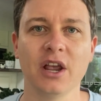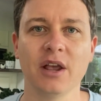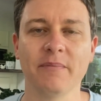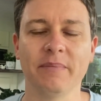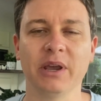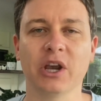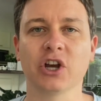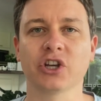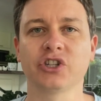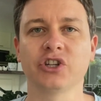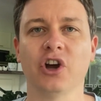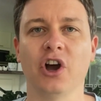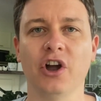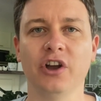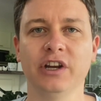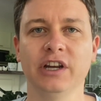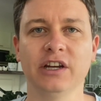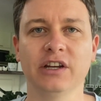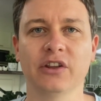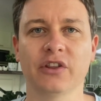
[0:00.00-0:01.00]
Because not
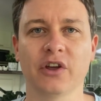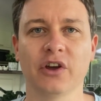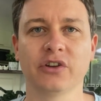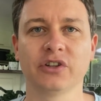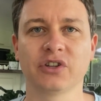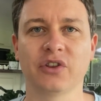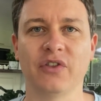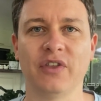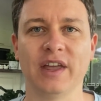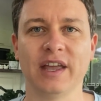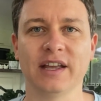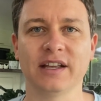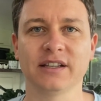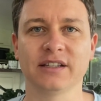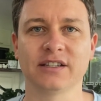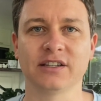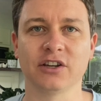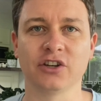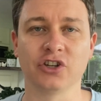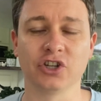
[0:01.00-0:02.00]
only do those
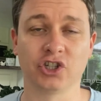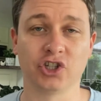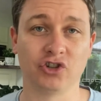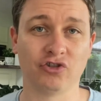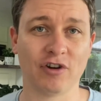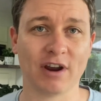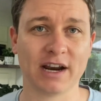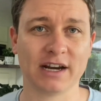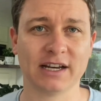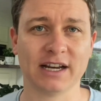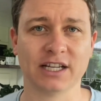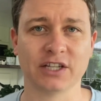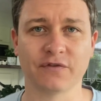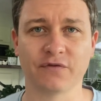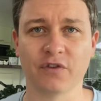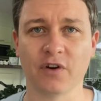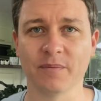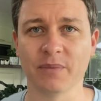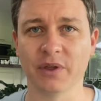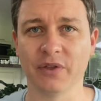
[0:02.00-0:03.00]
things distract us
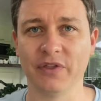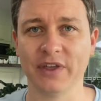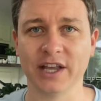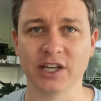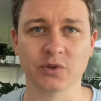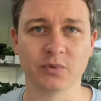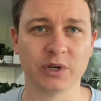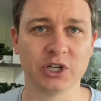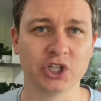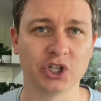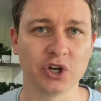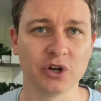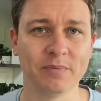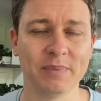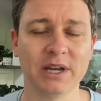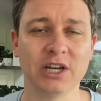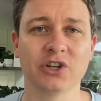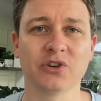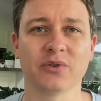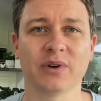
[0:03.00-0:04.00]
from the things we should
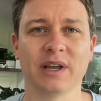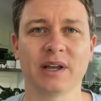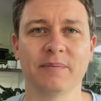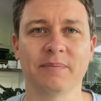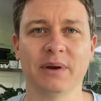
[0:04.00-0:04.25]
be doing,